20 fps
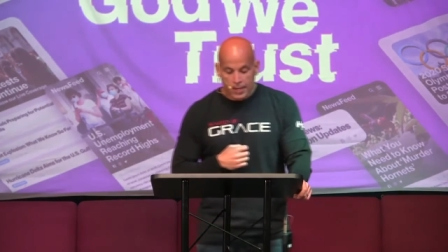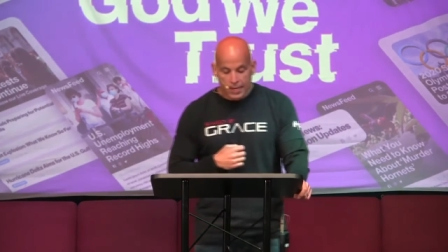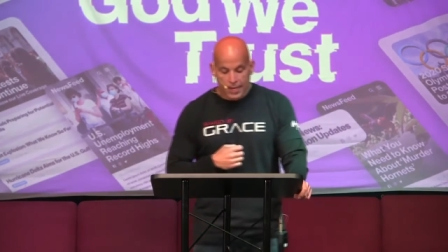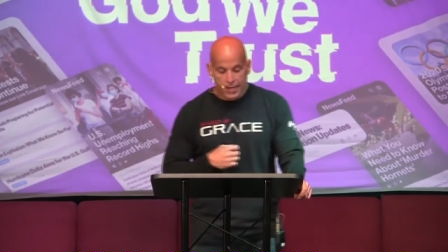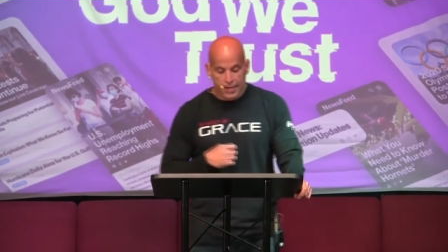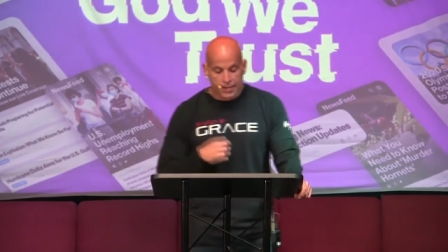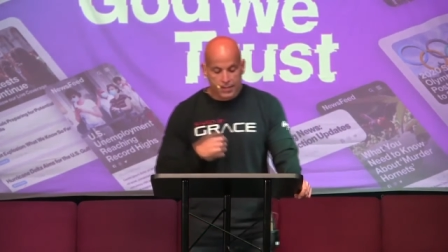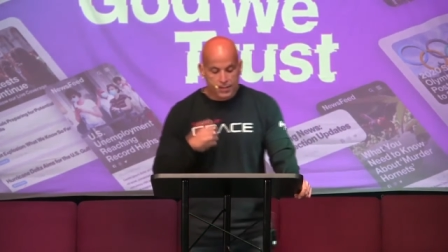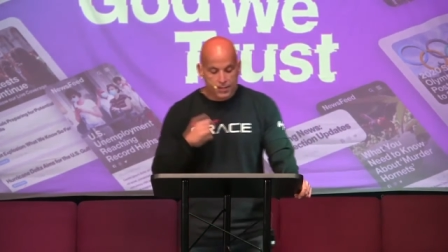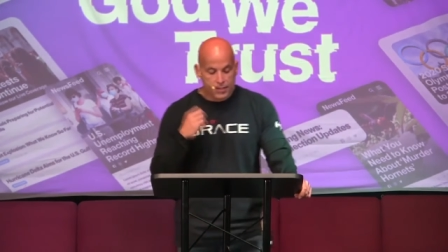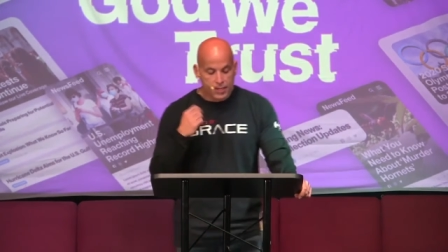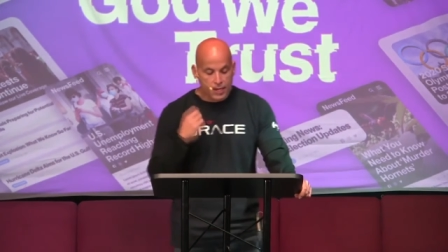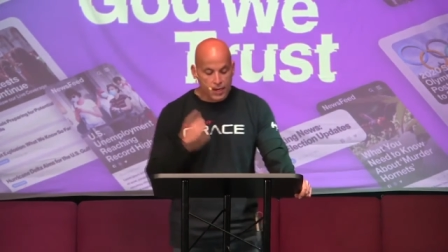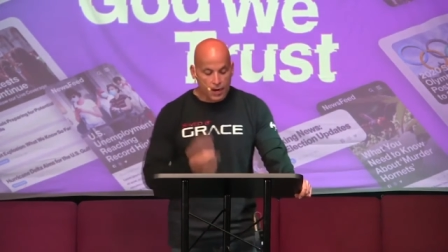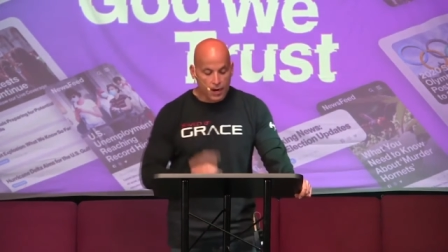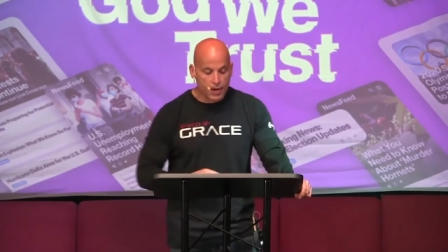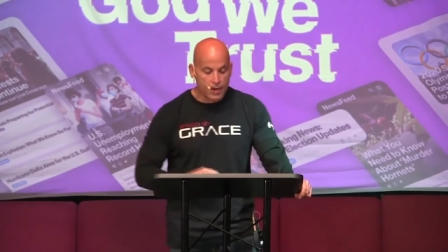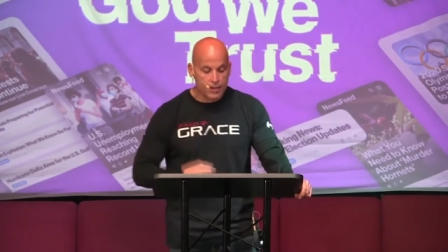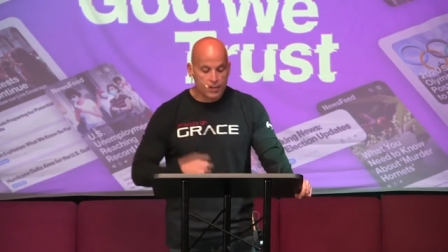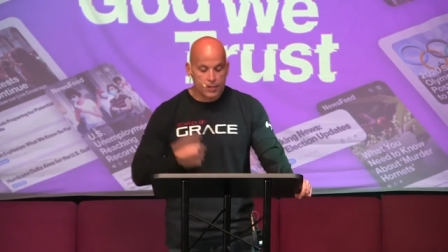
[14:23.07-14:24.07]
and it's the
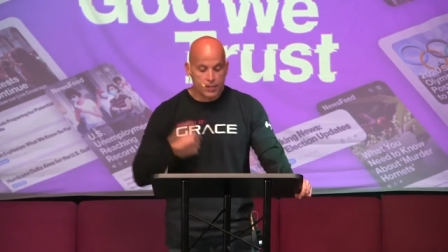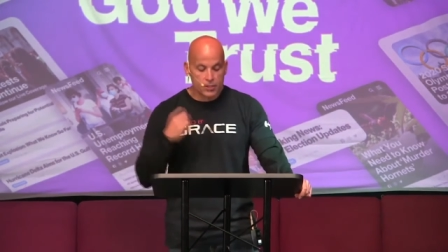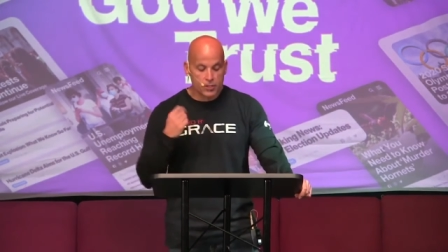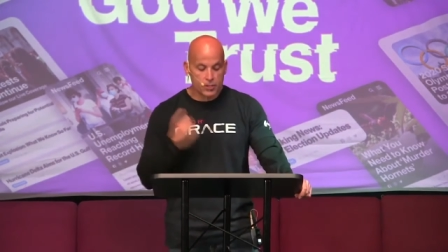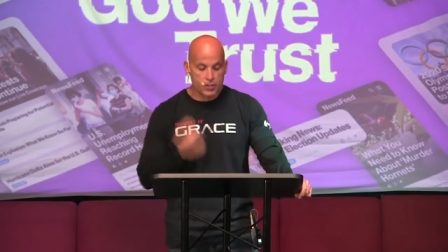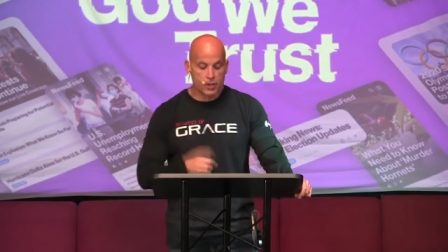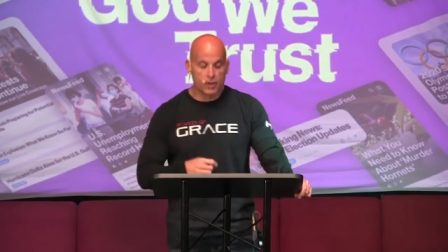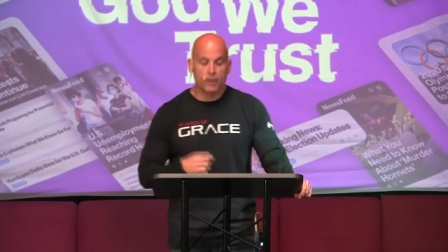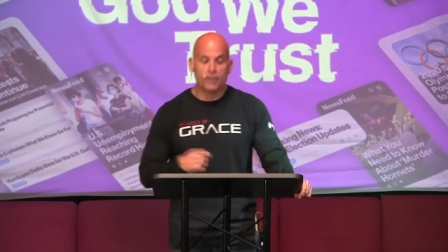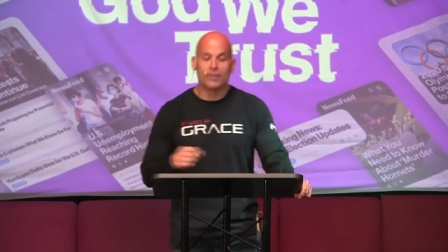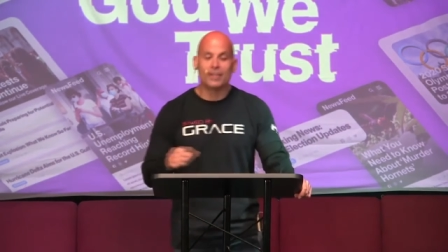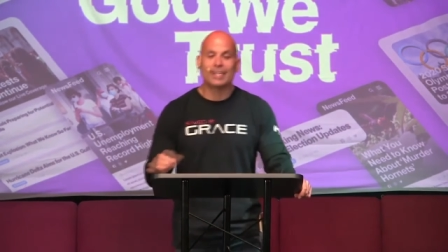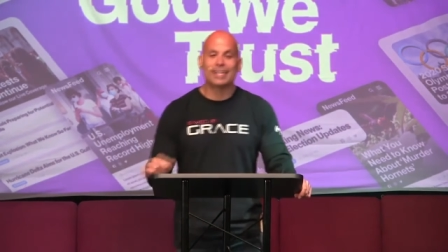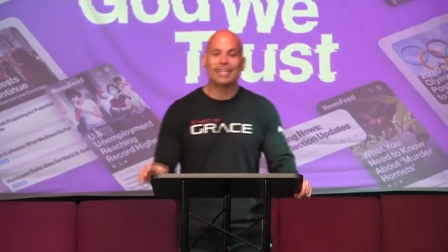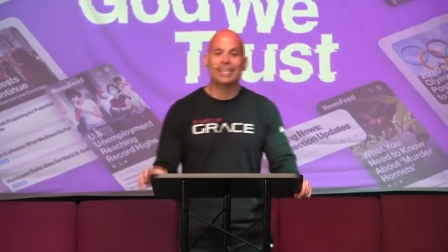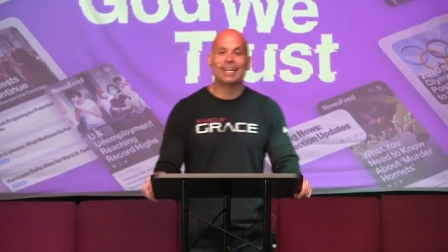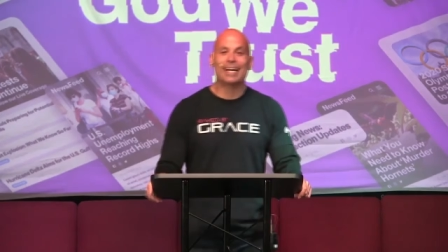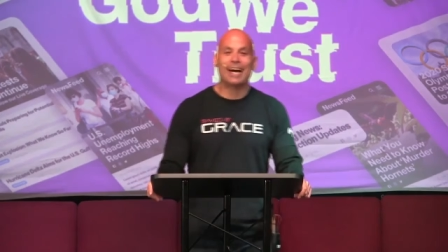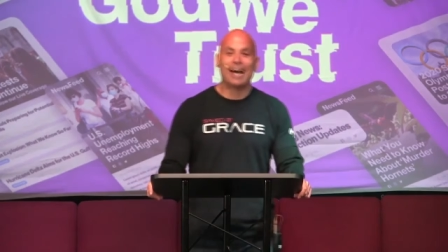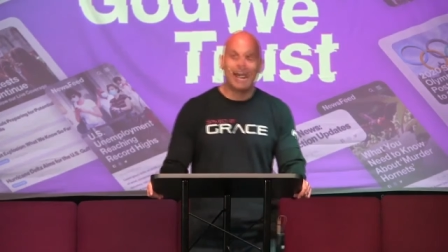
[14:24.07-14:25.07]
undeserved
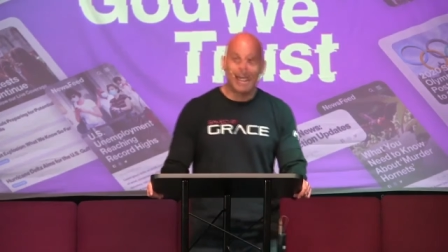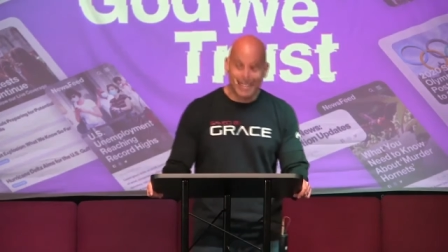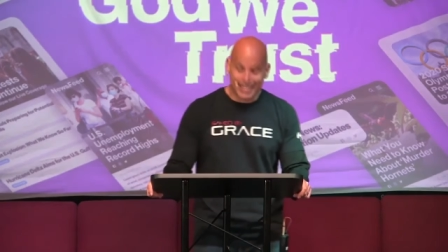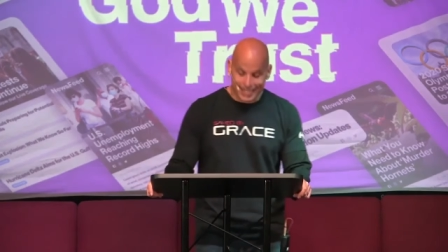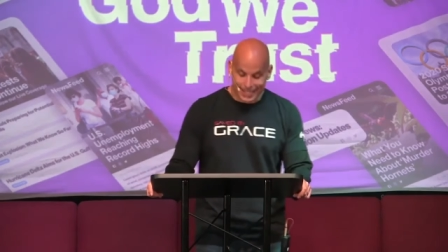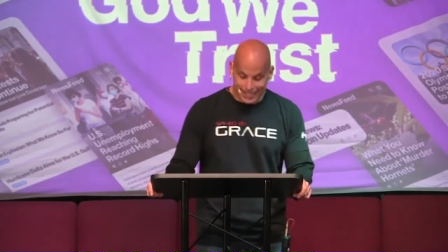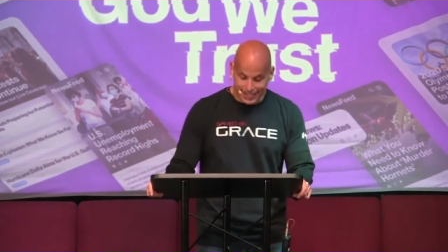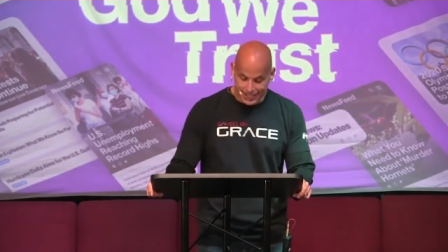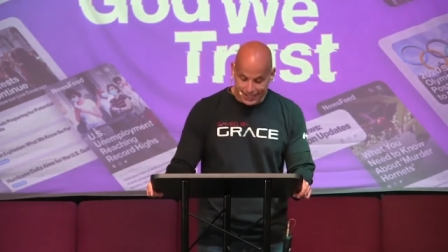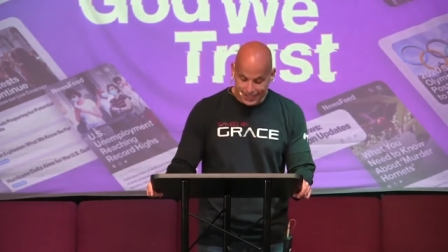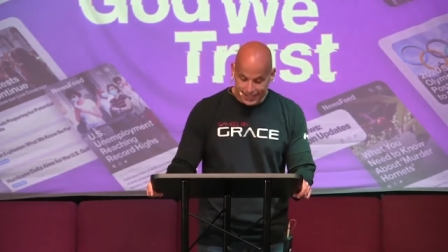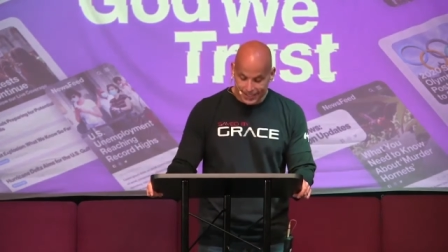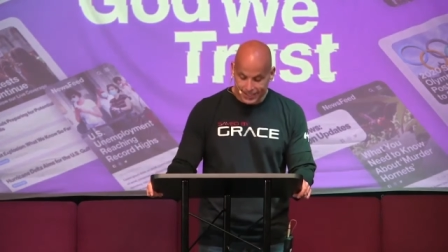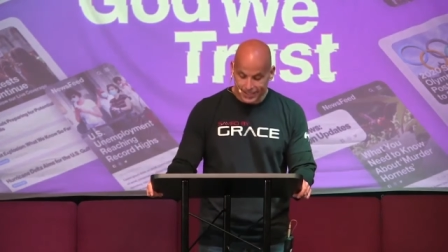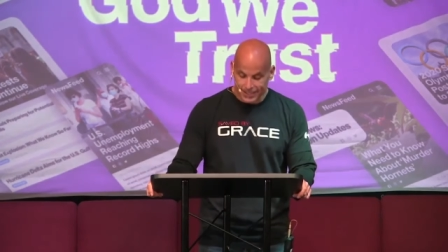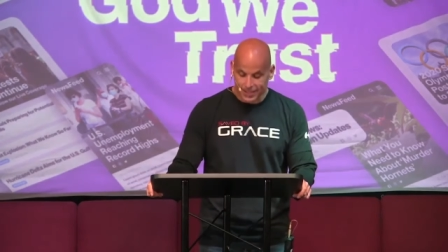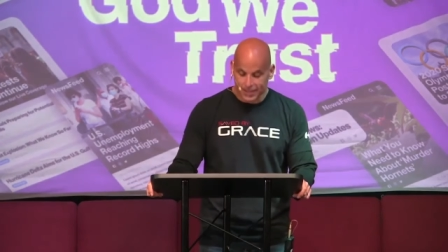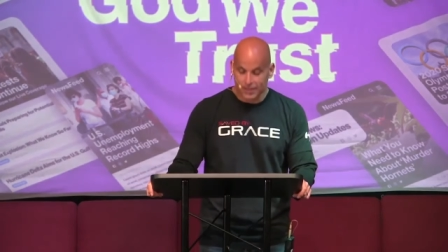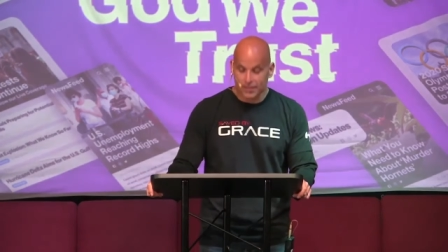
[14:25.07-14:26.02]
kindness